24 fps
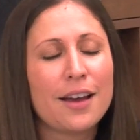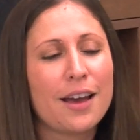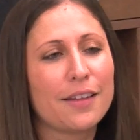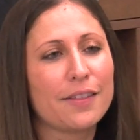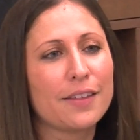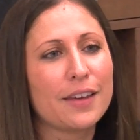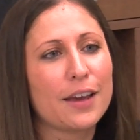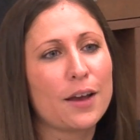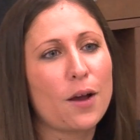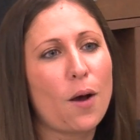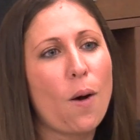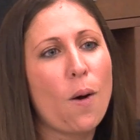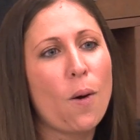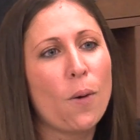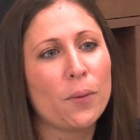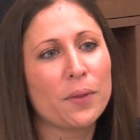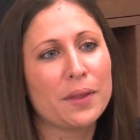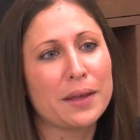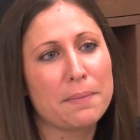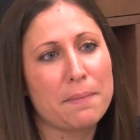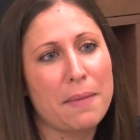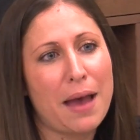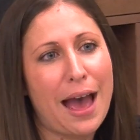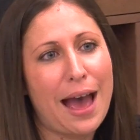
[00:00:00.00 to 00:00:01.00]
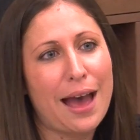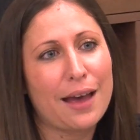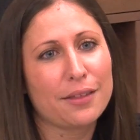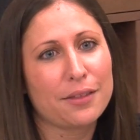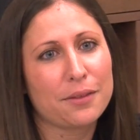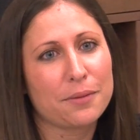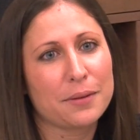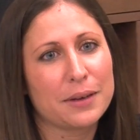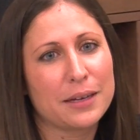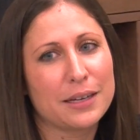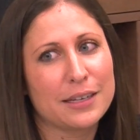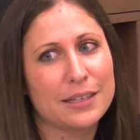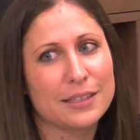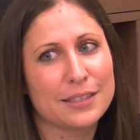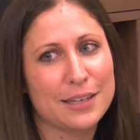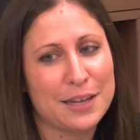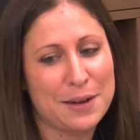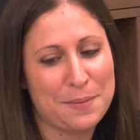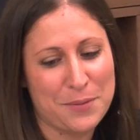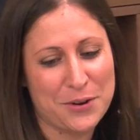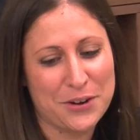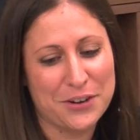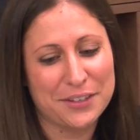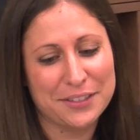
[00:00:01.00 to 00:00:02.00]
I think only math was
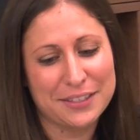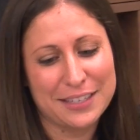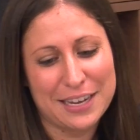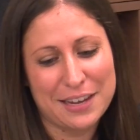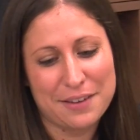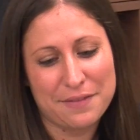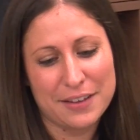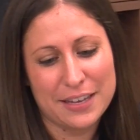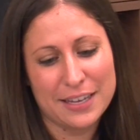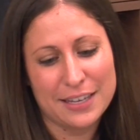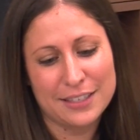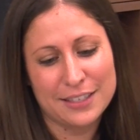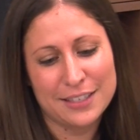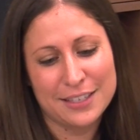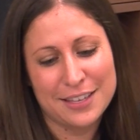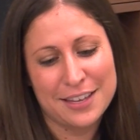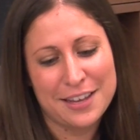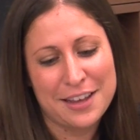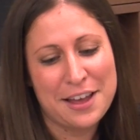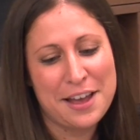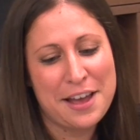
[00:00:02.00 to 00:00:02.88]
in Merle Davies.